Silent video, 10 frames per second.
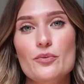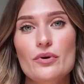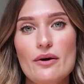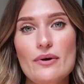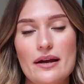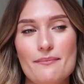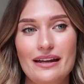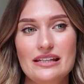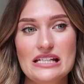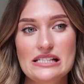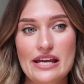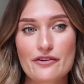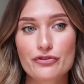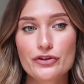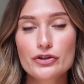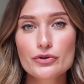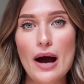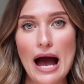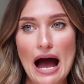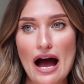said, what I recommend is if you
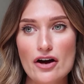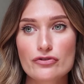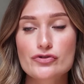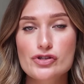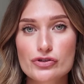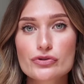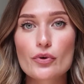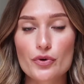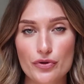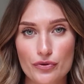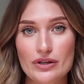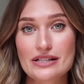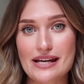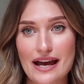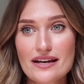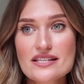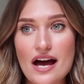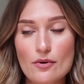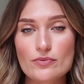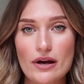have 2 or 3 days,
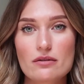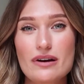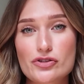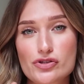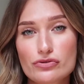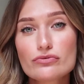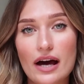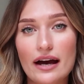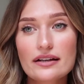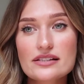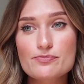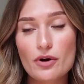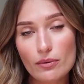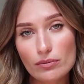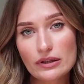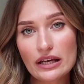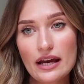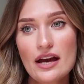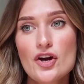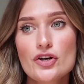I would recommend 2 nights probably
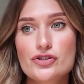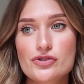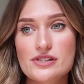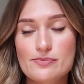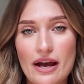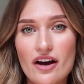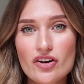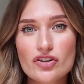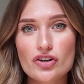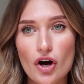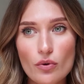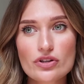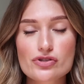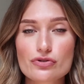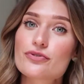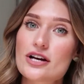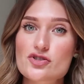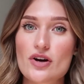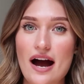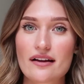to spare. Go and do
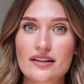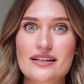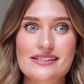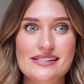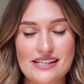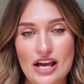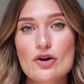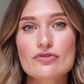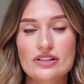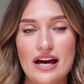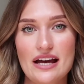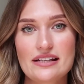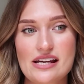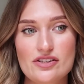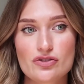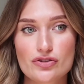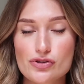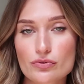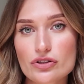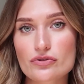Fraser Island and stay overnight, and you could
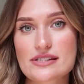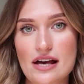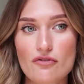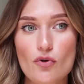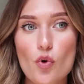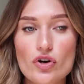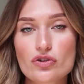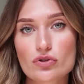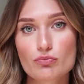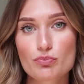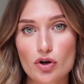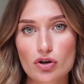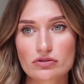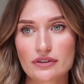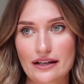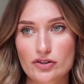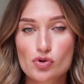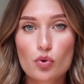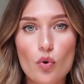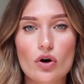do it yourself, or you can book like a
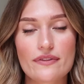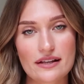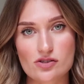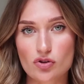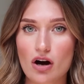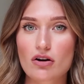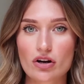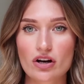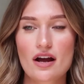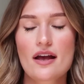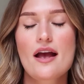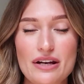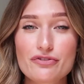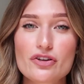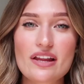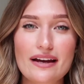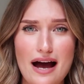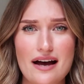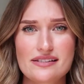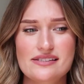tour that's longer. But if you're like
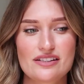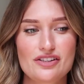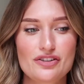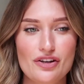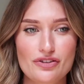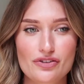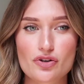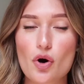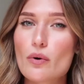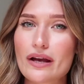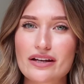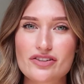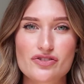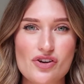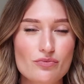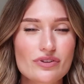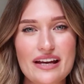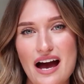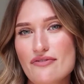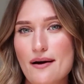us and you know you're going and you don't really
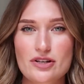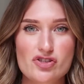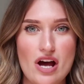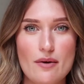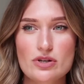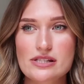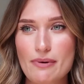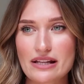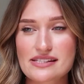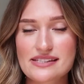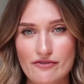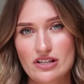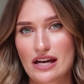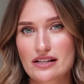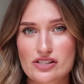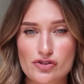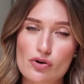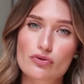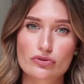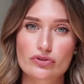have that much time, we spent 7 nights in
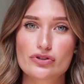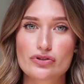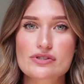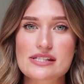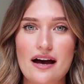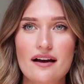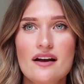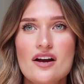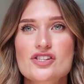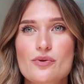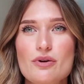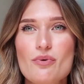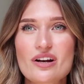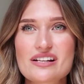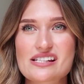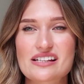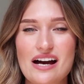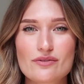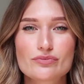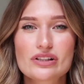total in Noosa, so we wanted to
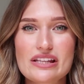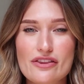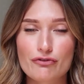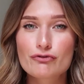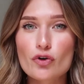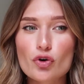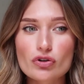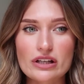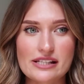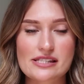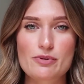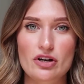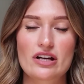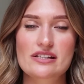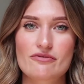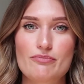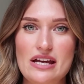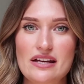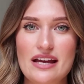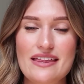get really the full experience of
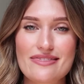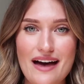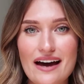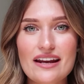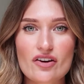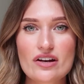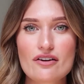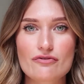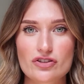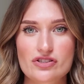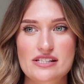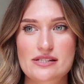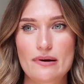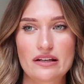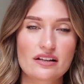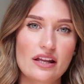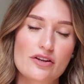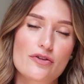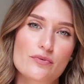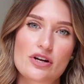being in that area versus spending like
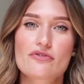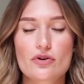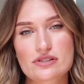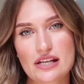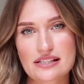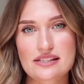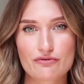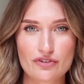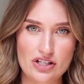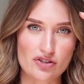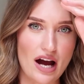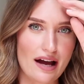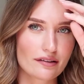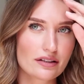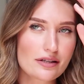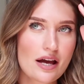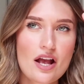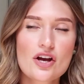3 of those nights in Fraser Island.